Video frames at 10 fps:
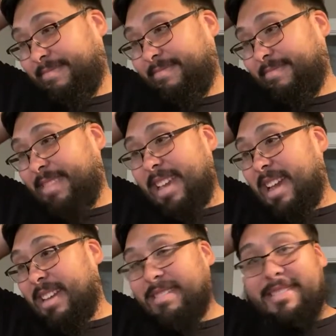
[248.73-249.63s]

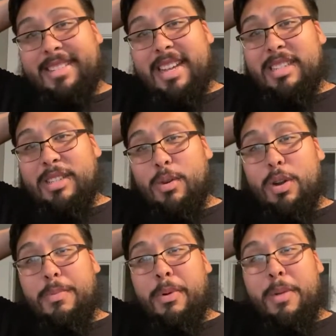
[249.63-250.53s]
yeah, second story
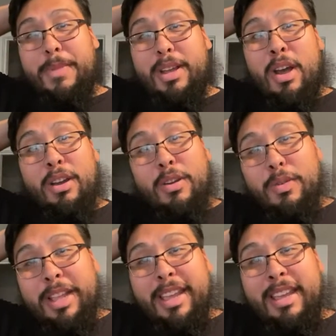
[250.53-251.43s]
apartment condo
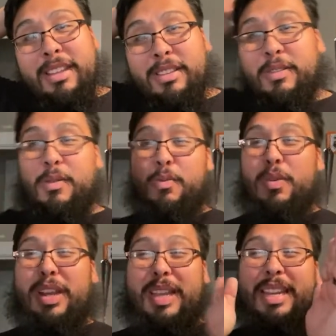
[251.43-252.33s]
thing through a
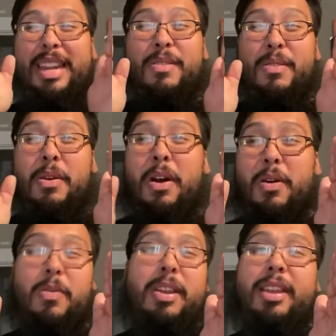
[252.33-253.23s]
really narrow
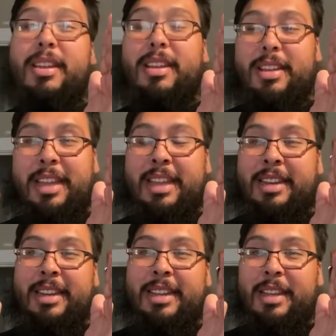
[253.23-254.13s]
hallway,
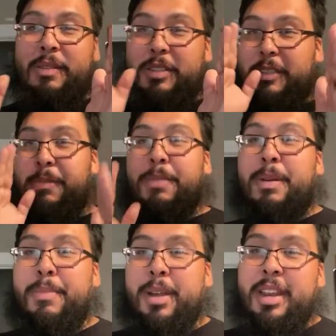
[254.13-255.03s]
and it was just me and my
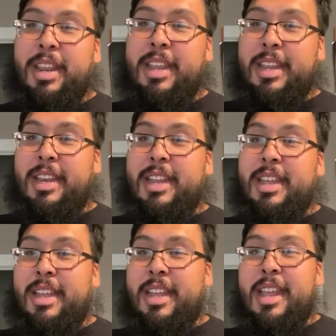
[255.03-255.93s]
buddy, and
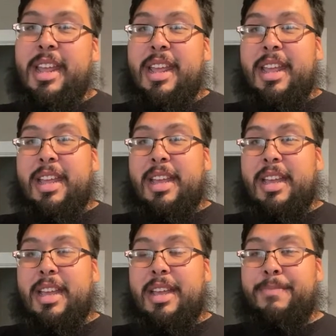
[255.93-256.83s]

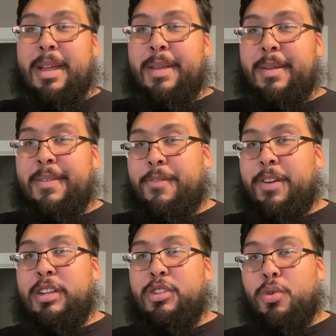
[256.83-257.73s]
my
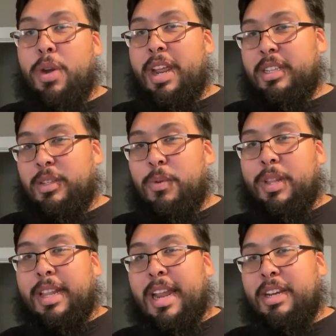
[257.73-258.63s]
friend Dre is the one
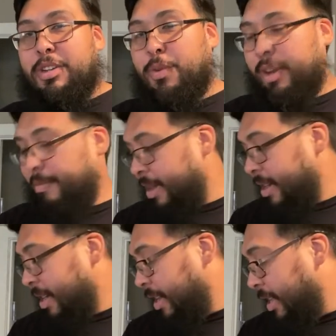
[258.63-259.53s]
that actually
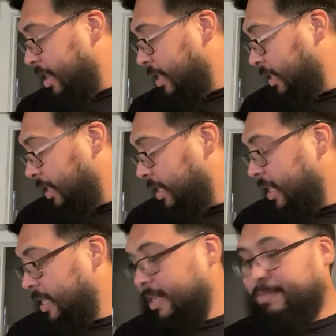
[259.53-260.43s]
recommended this
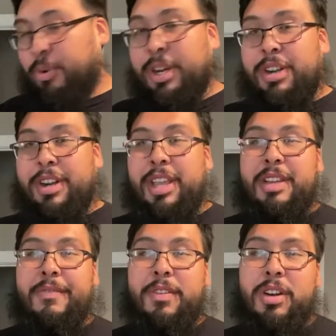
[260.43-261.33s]
printer. He
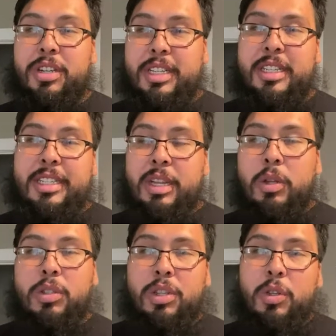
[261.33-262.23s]
converts and
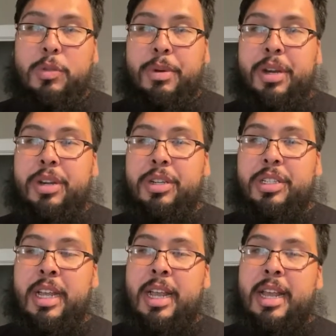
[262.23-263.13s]
sells used printers
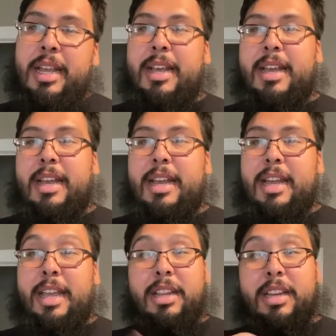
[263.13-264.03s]

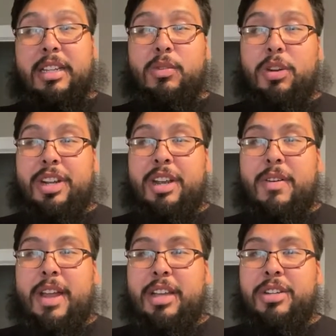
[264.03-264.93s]
in the Discord channel,
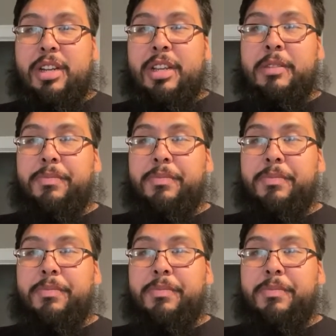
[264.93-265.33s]
actually.